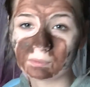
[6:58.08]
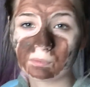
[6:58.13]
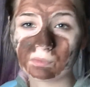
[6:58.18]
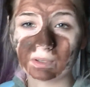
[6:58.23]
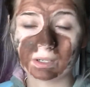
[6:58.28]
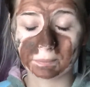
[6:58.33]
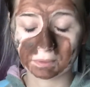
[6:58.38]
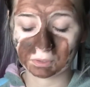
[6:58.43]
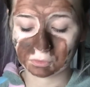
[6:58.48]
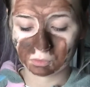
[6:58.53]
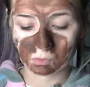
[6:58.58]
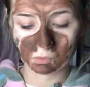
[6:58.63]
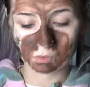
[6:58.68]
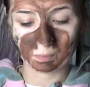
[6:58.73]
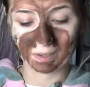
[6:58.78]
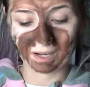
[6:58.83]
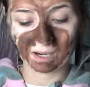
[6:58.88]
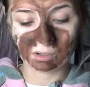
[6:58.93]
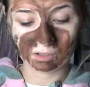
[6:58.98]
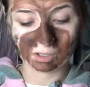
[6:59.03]
thing I want to talk
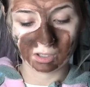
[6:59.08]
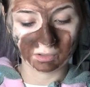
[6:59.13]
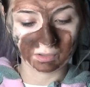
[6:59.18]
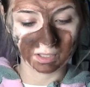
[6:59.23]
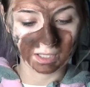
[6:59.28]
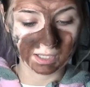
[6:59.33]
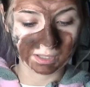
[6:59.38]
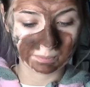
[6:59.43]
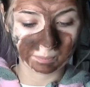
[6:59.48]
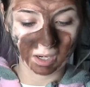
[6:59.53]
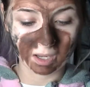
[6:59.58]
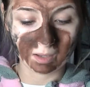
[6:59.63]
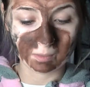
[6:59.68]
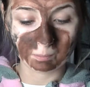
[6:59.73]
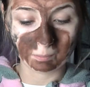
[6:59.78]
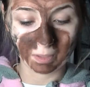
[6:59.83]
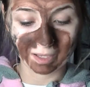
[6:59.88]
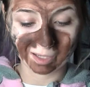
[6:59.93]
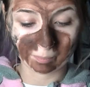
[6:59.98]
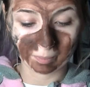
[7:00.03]
about are these by
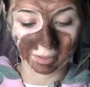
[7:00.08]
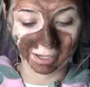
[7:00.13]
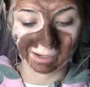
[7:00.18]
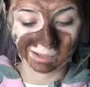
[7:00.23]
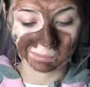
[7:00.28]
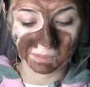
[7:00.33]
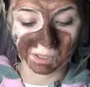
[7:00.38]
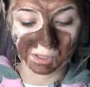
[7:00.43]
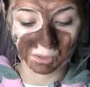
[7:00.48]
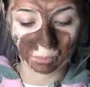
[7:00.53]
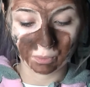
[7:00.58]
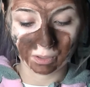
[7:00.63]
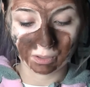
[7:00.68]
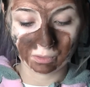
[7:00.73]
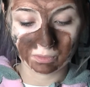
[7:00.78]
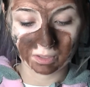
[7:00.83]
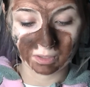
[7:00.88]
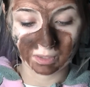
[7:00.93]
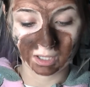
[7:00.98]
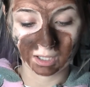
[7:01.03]
Makeup Academy as well.
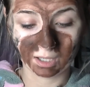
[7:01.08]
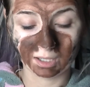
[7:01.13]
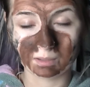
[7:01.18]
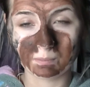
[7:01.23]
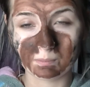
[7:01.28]
They're the colour